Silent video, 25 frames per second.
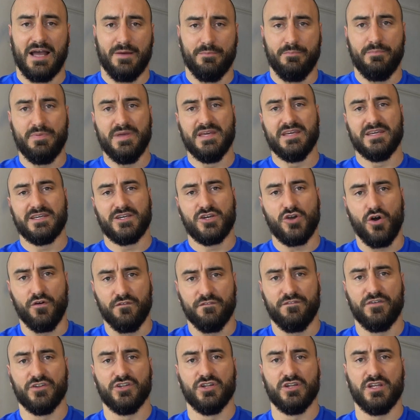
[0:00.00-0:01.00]
and be
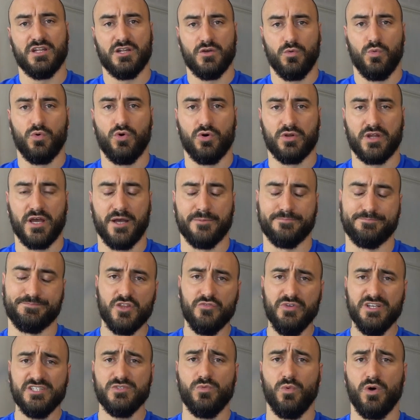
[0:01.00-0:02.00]
confident in the water. The
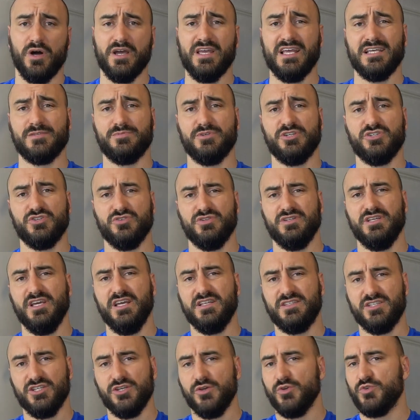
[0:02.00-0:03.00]
reason why is because you
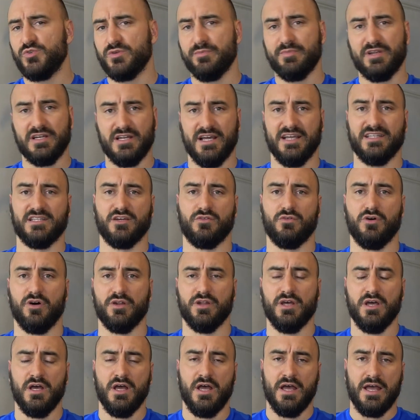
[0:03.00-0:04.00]
need to use swimming later
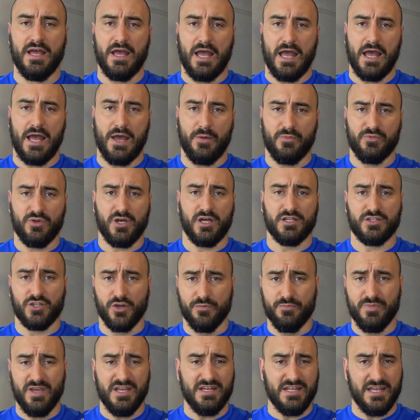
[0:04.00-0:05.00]
on. I
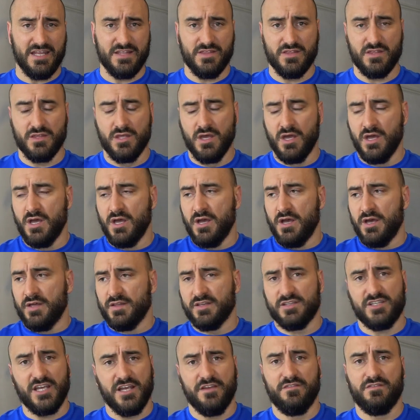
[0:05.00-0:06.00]
don't mean in
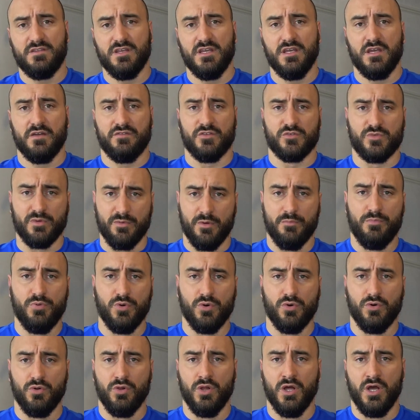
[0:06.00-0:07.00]
the safety of the swimming
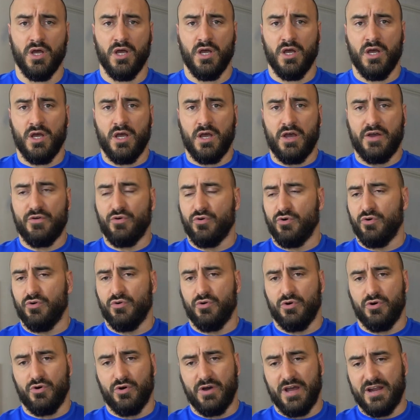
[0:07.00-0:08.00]
pool
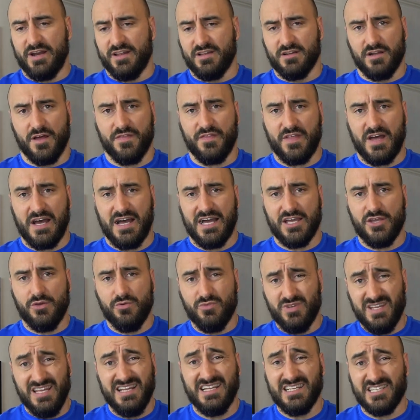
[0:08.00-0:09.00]
or anything like that.
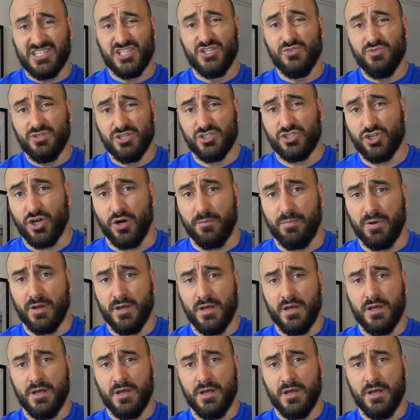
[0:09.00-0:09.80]
You need it to do your job,